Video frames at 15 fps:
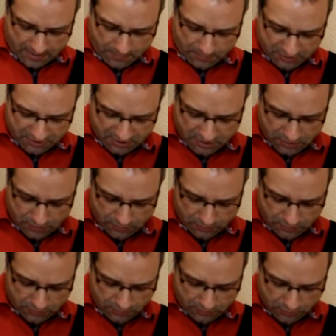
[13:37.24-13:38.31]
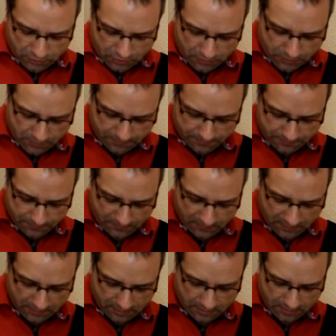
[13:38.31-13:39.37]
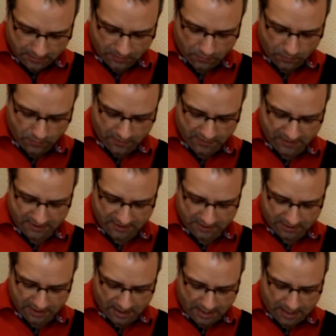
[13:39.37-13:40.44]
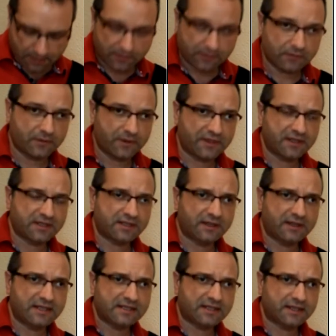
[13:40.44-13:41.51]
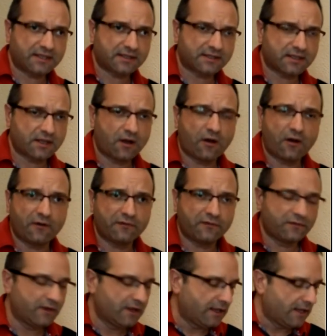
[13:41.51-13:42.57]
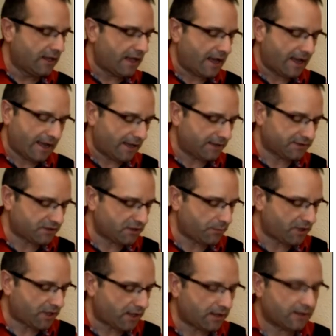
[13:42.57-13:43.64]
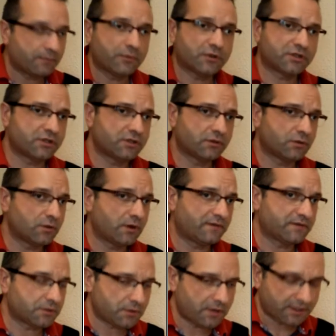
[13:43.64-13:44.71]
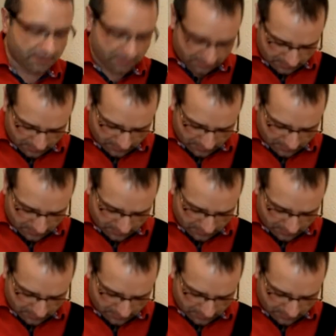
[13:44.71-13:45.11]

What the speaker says: in position 2, with these things off, I had the typical position 2 of a Strat